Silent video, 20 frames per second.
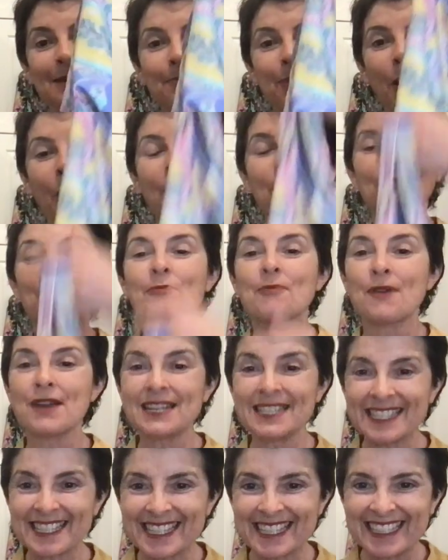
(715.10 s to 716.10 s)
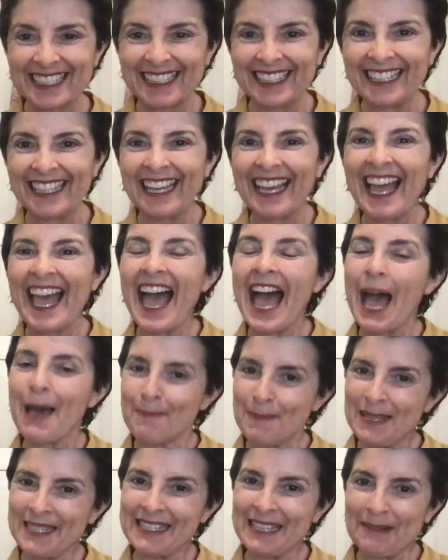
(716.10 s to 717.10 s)
Pop print.
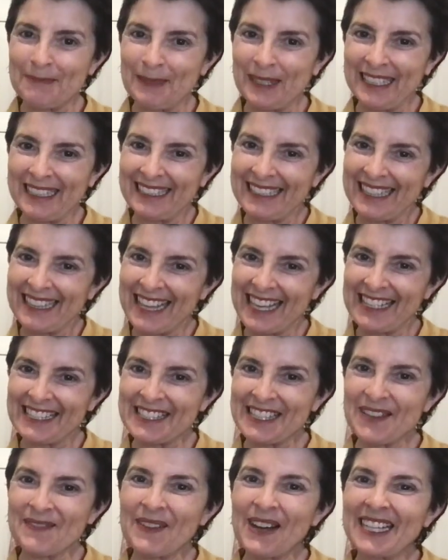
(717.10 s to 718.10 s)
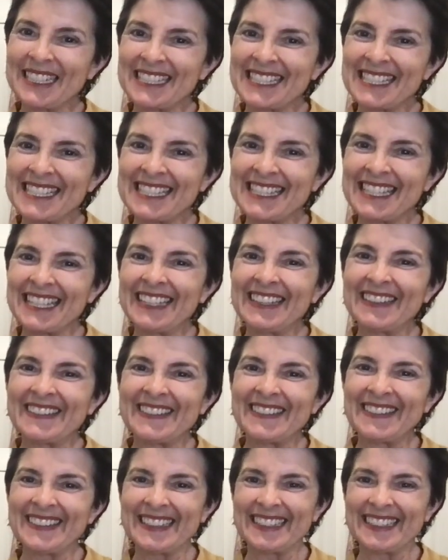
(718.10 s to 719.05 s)
Happy summer. Thanks so much. See you.